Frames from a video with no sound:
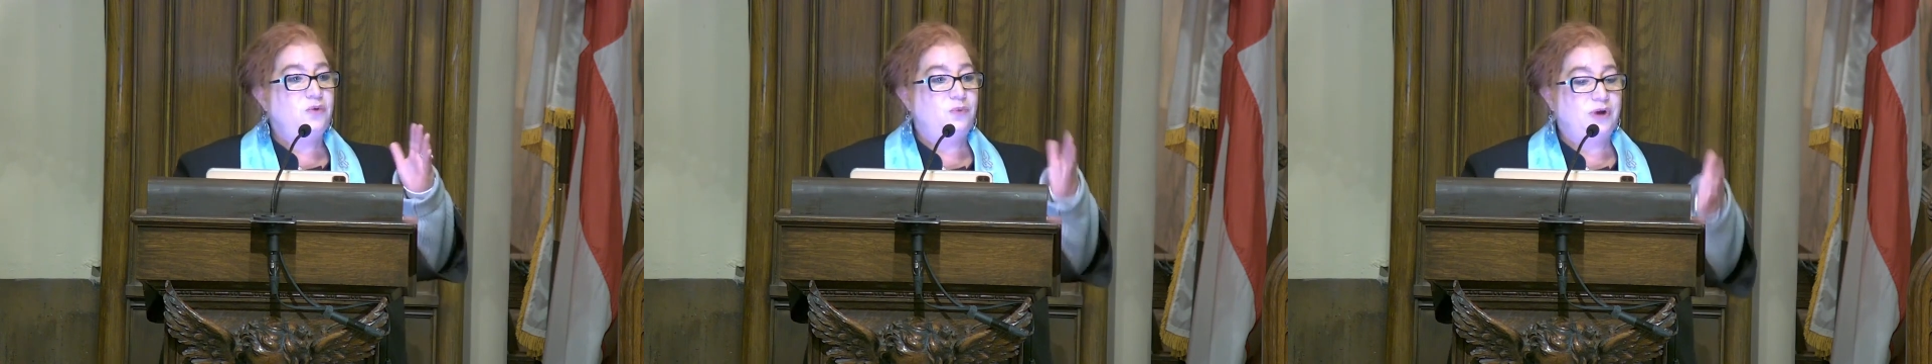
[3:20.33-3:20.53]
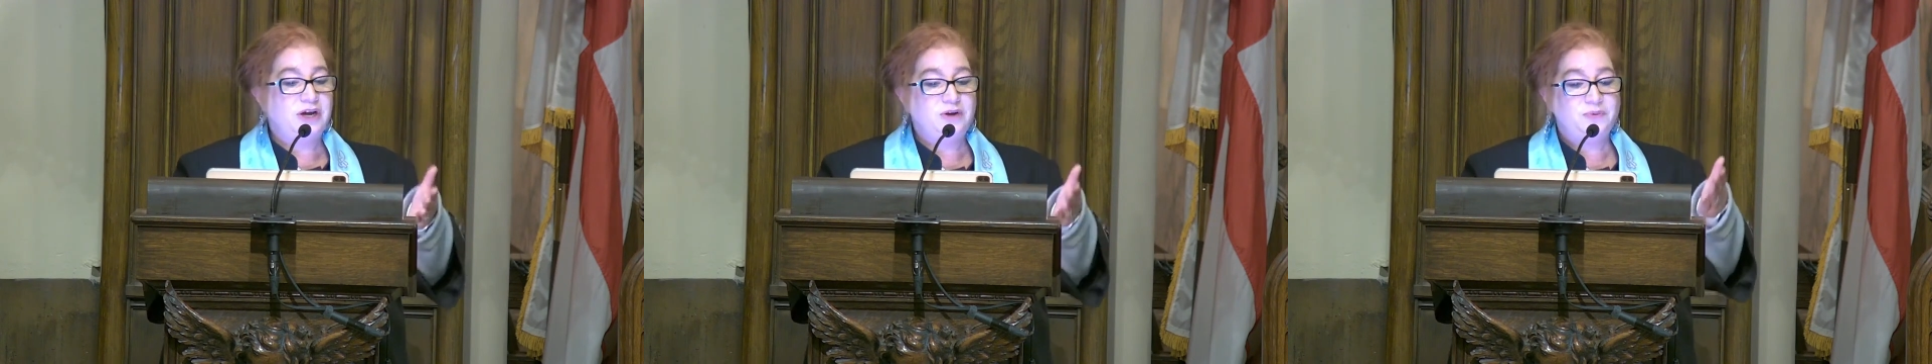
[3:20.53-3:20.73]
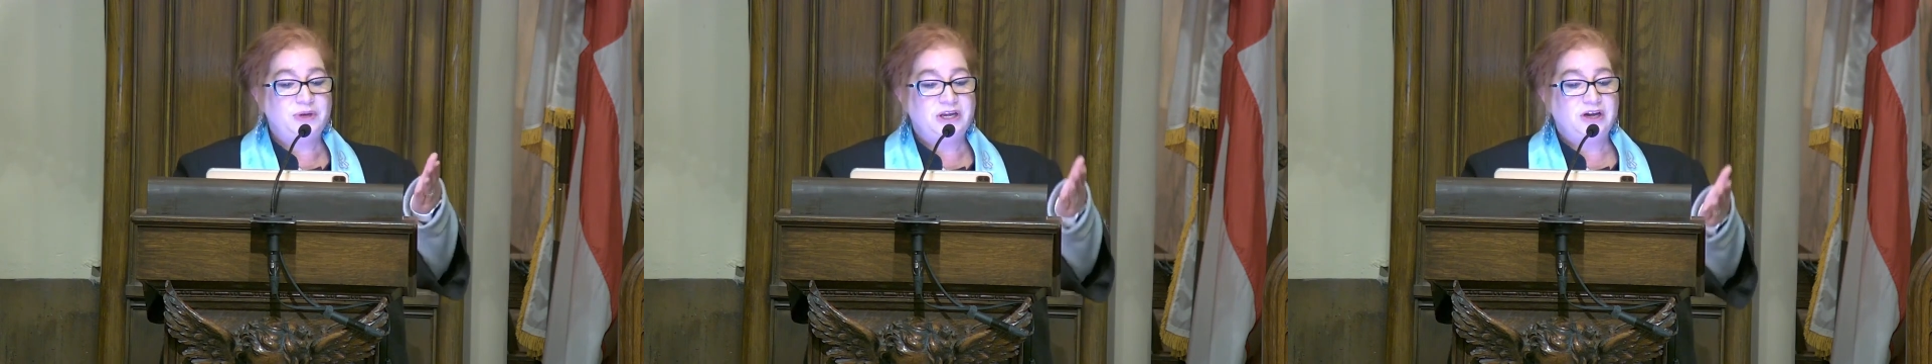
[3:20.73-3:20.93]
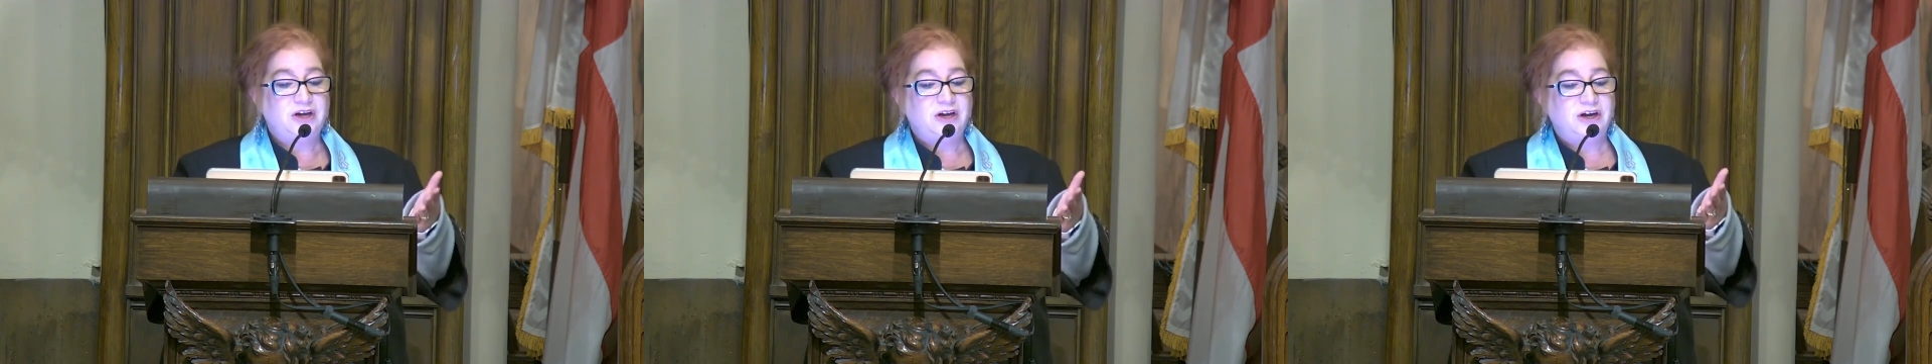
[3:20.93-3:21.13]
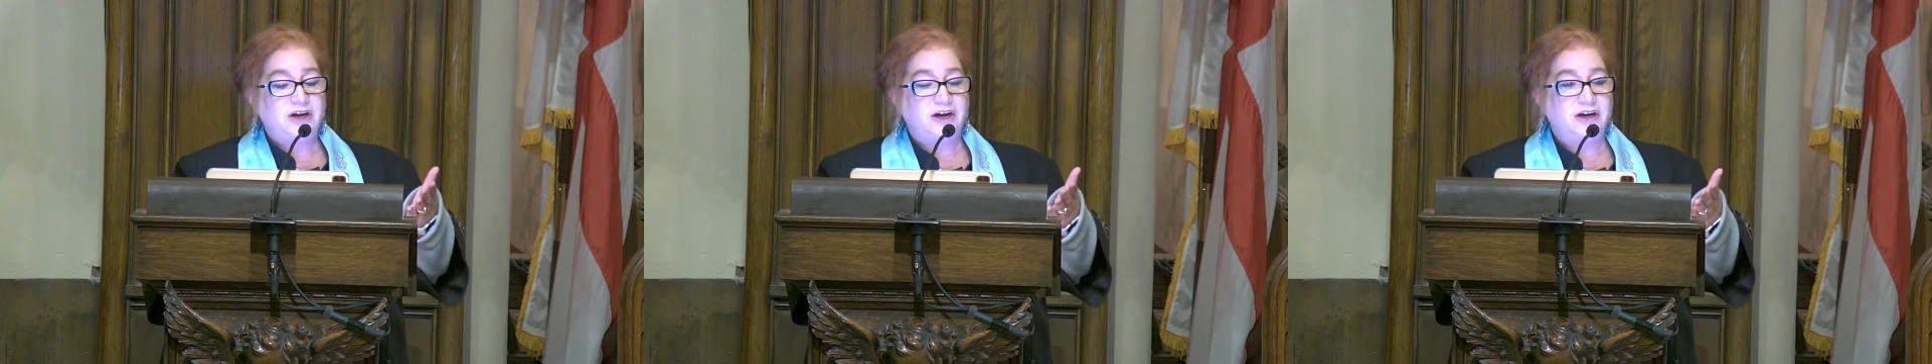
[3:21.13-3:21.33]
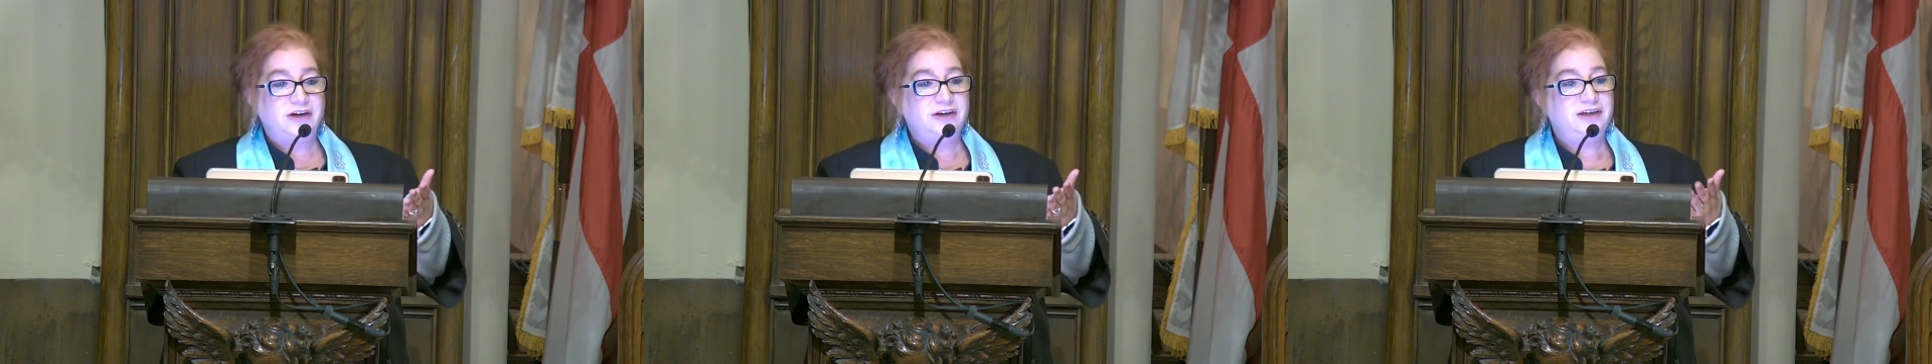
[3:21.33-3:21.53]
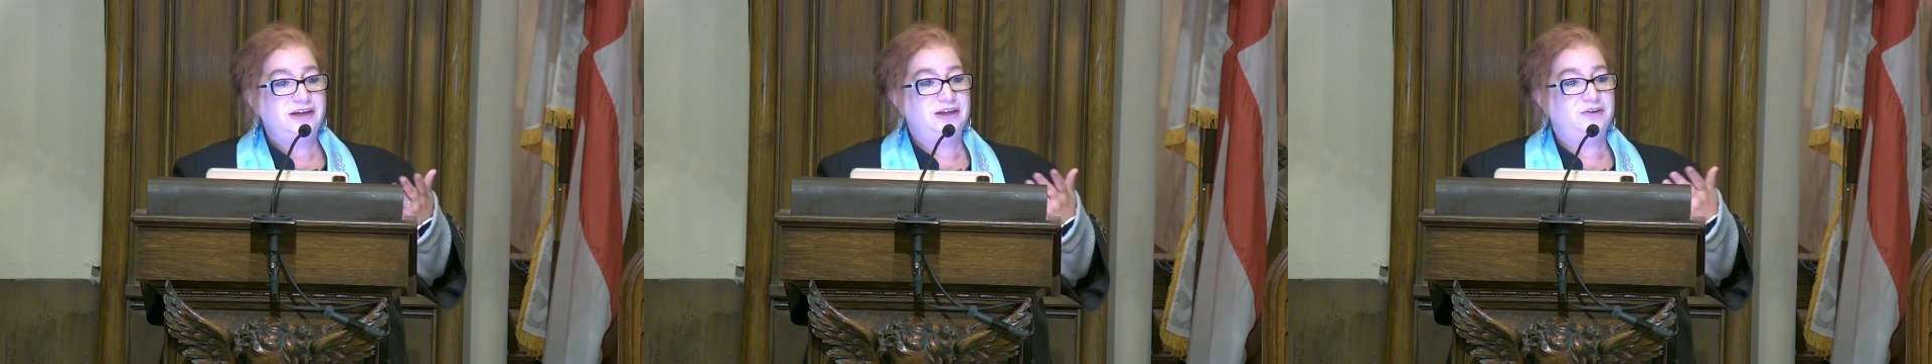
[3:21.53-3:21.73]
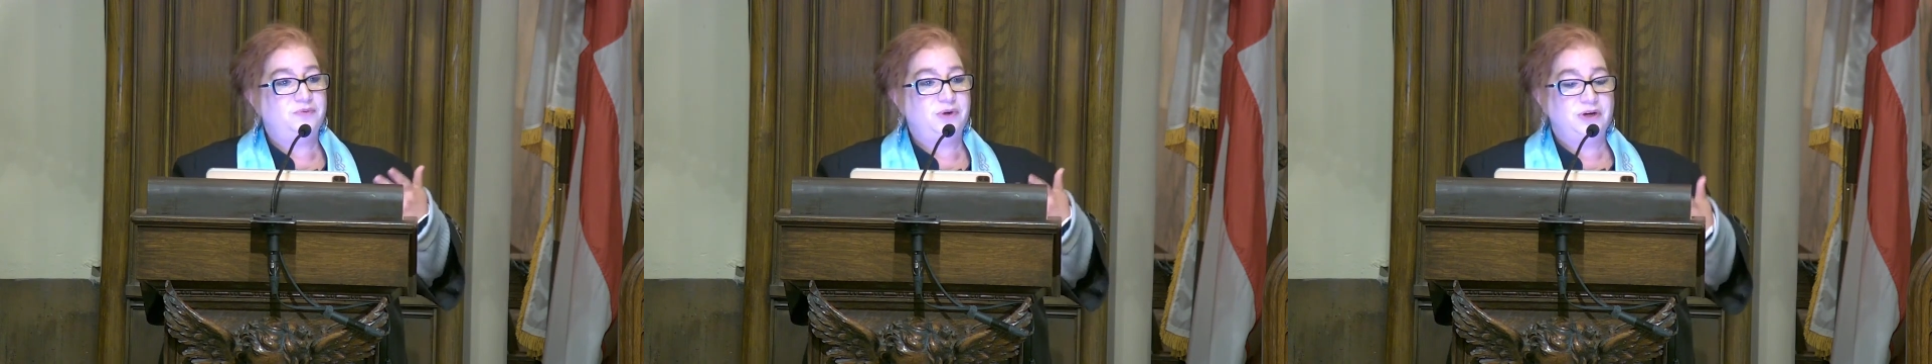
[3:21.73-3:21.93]
where we are
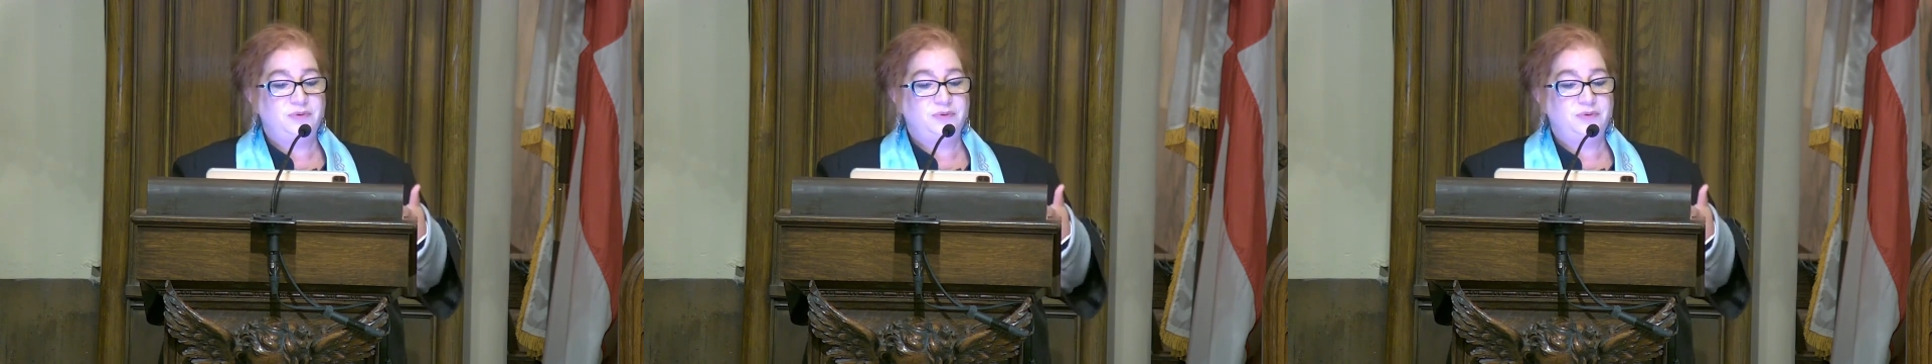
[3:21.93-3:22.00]
and